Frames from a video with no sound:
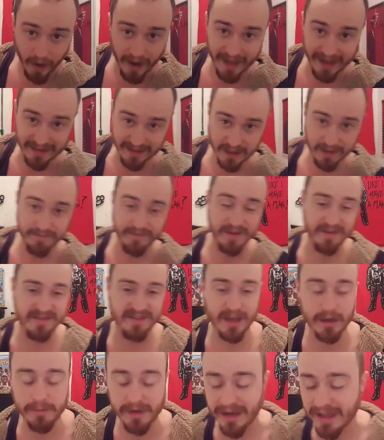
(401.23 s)
why I love this
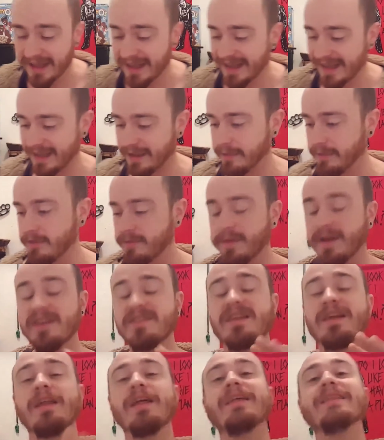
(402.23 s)
segment, is
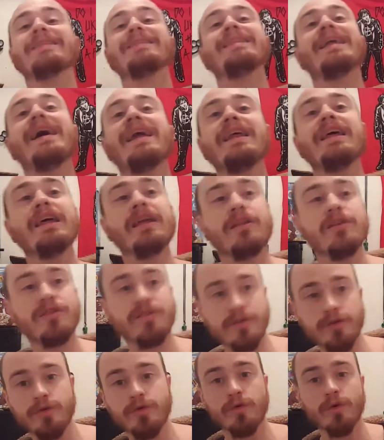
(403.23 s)
because it led
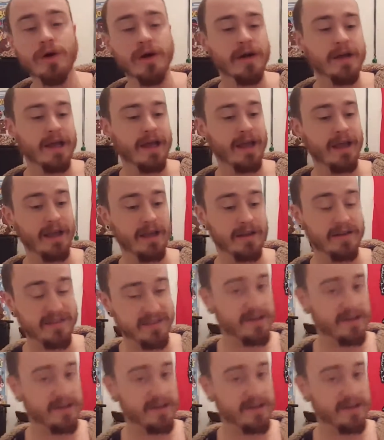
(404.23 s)
into a